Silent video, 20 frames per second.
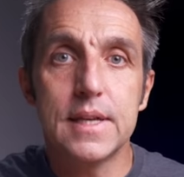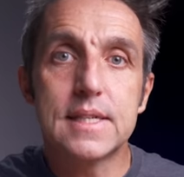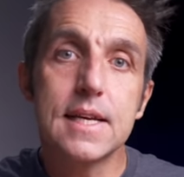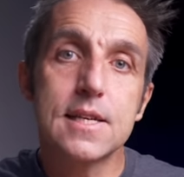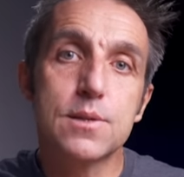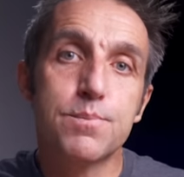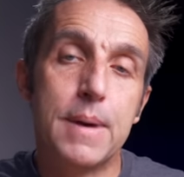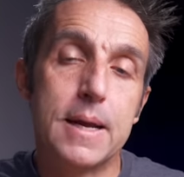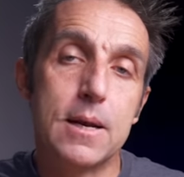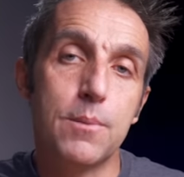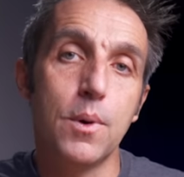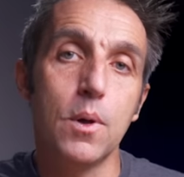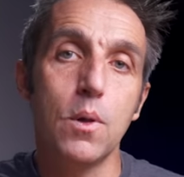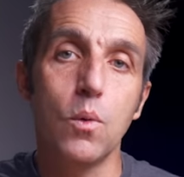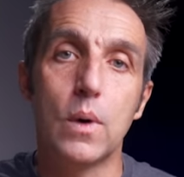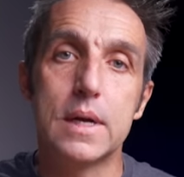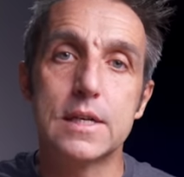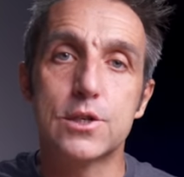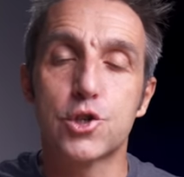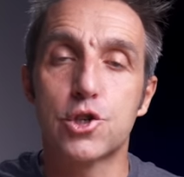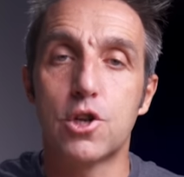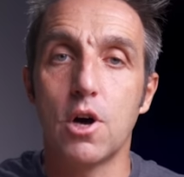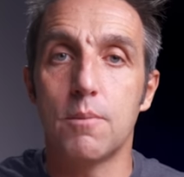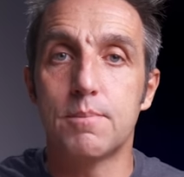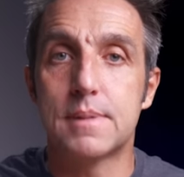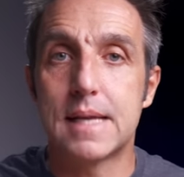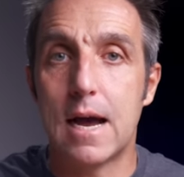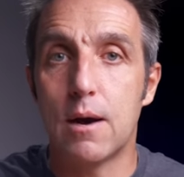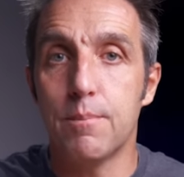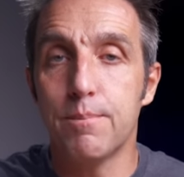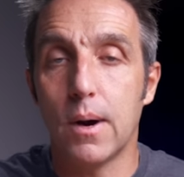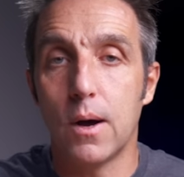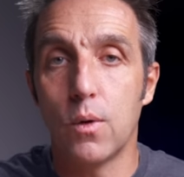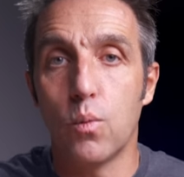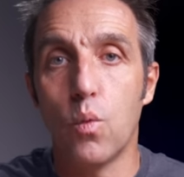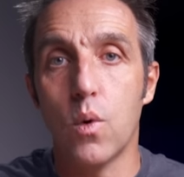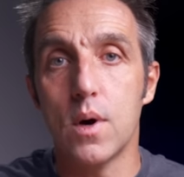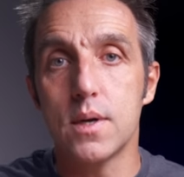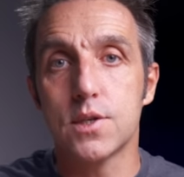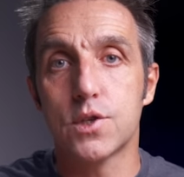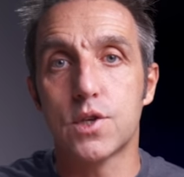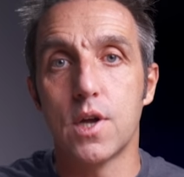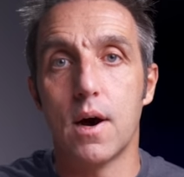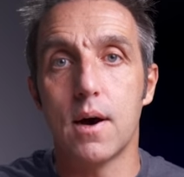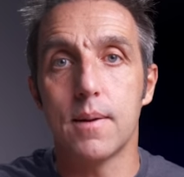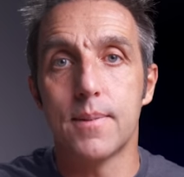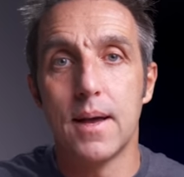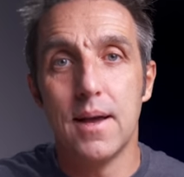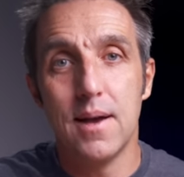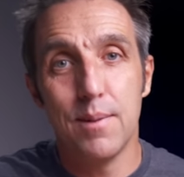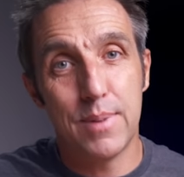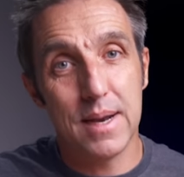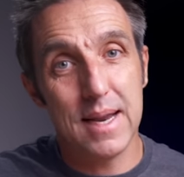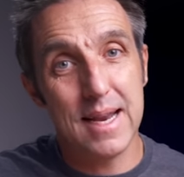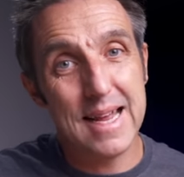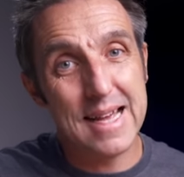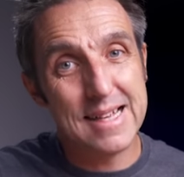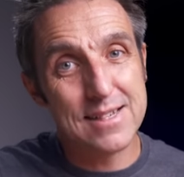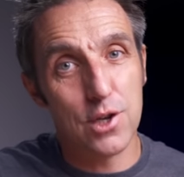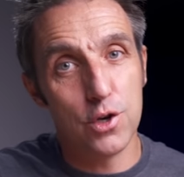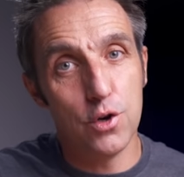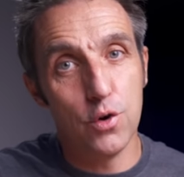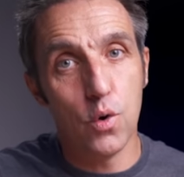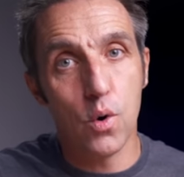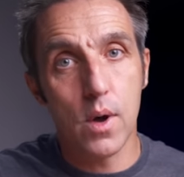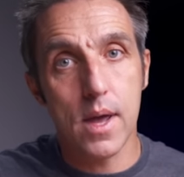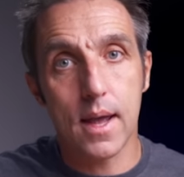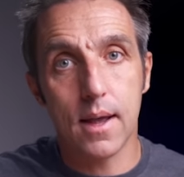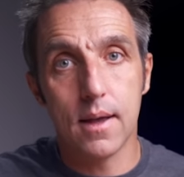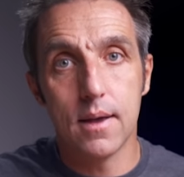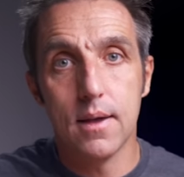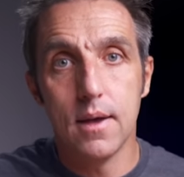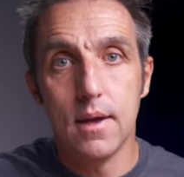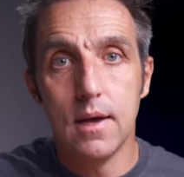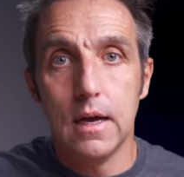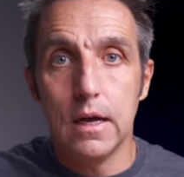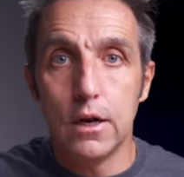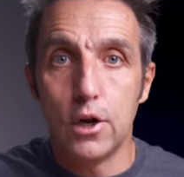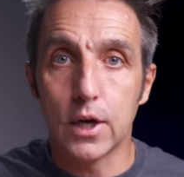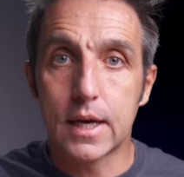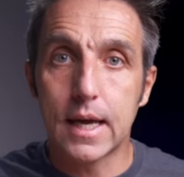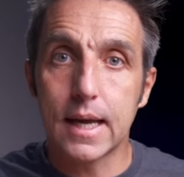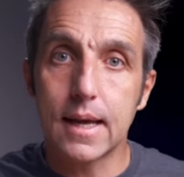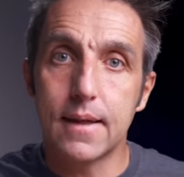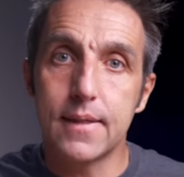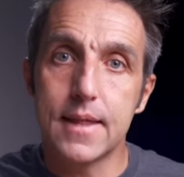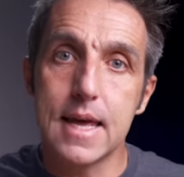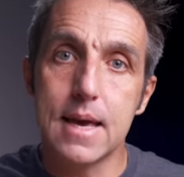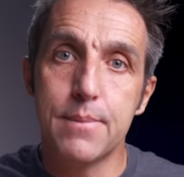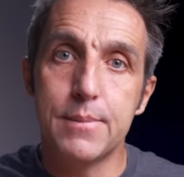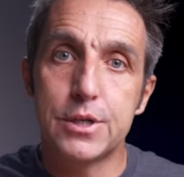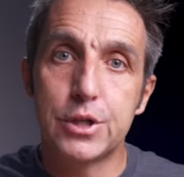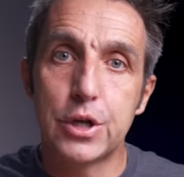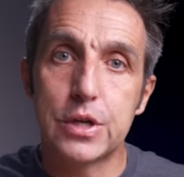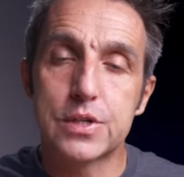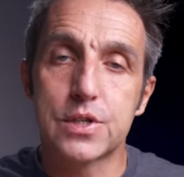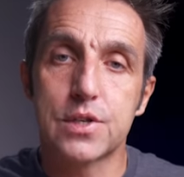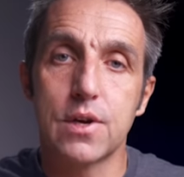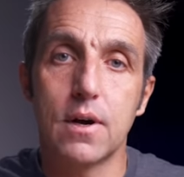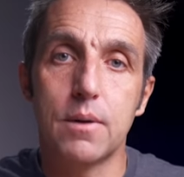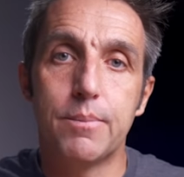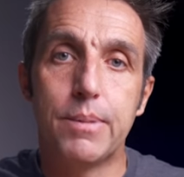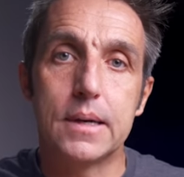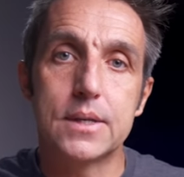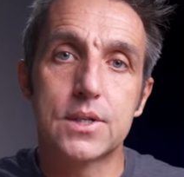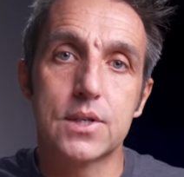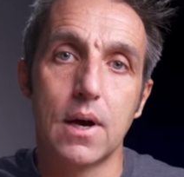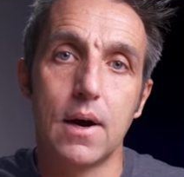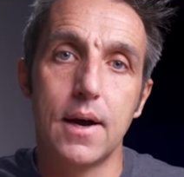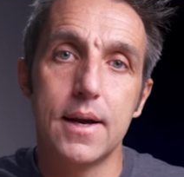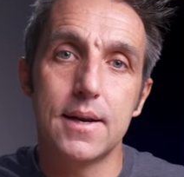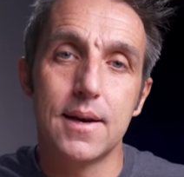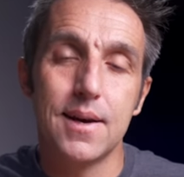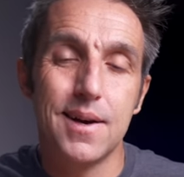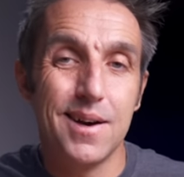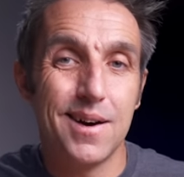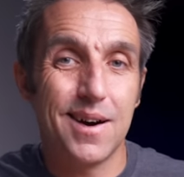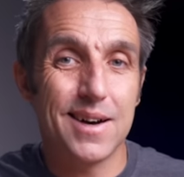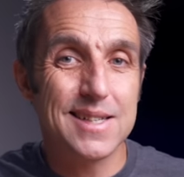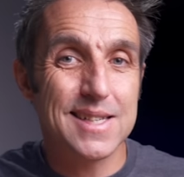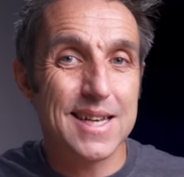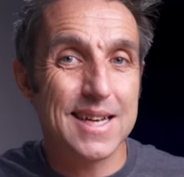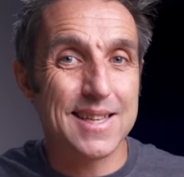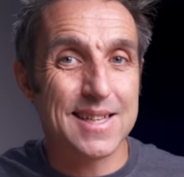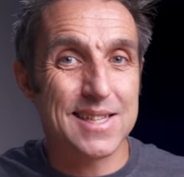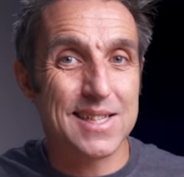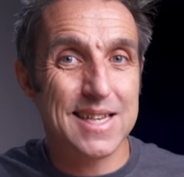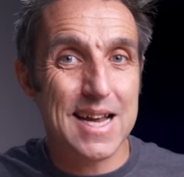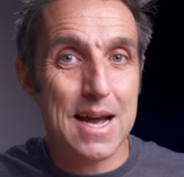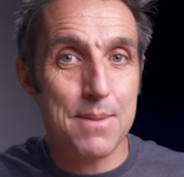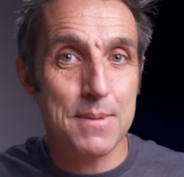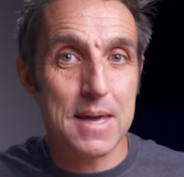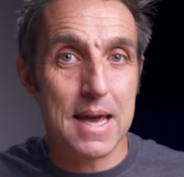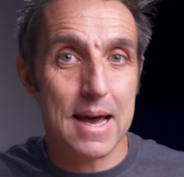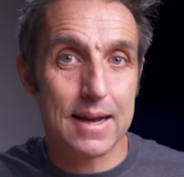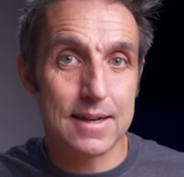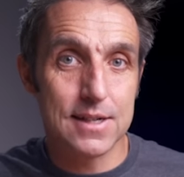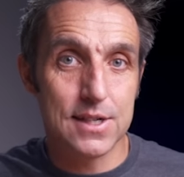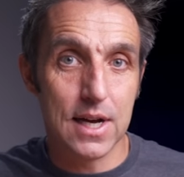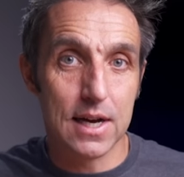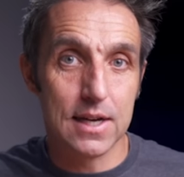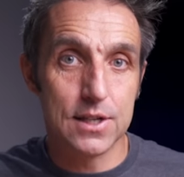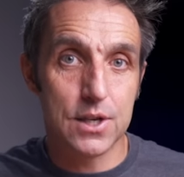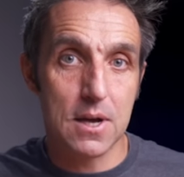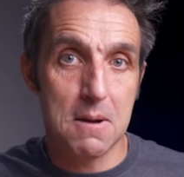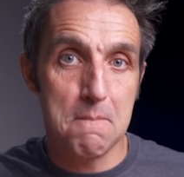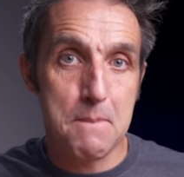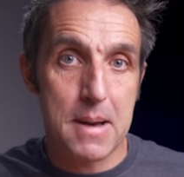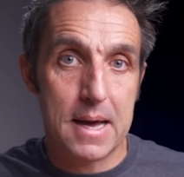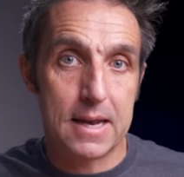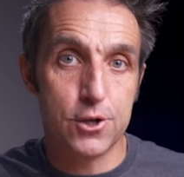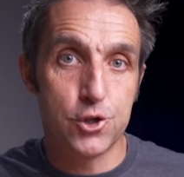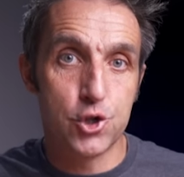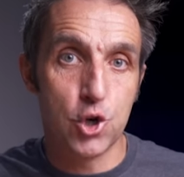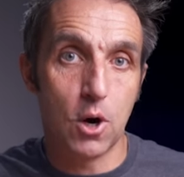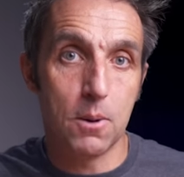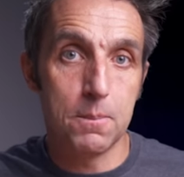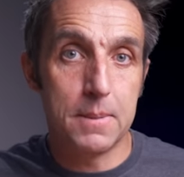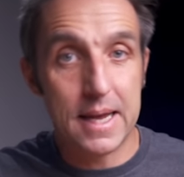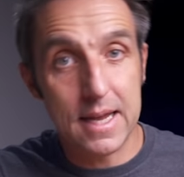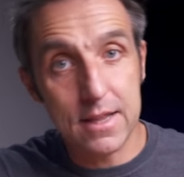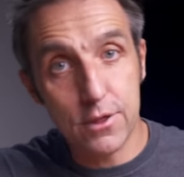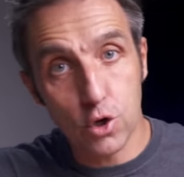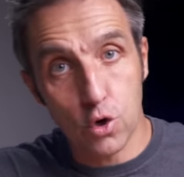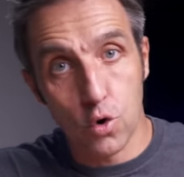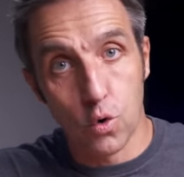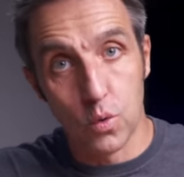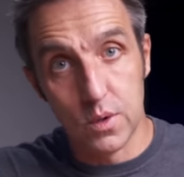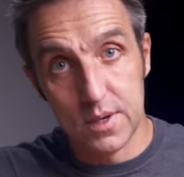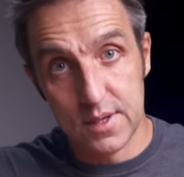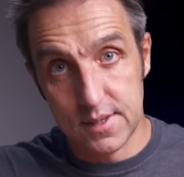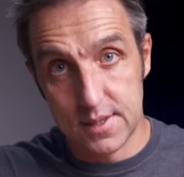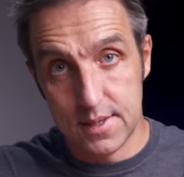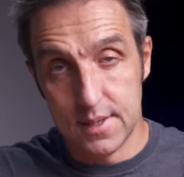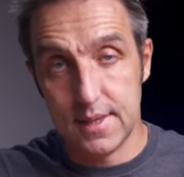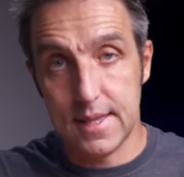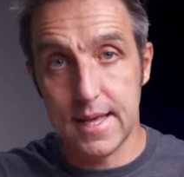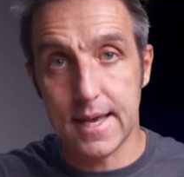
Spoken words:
This is minimal when stopped down by one stop, but it is annoying. Looking at the images side by side, I'd say the Samyang does a better job in the corners than